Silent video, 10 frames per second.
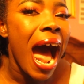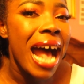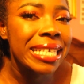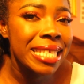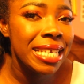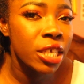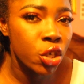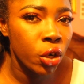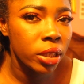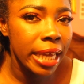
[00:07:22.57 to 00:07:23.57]
I see his
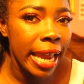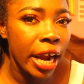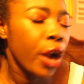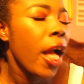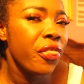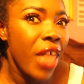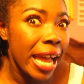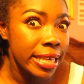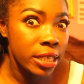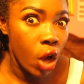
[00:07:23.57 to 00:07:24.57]
curly hair, that is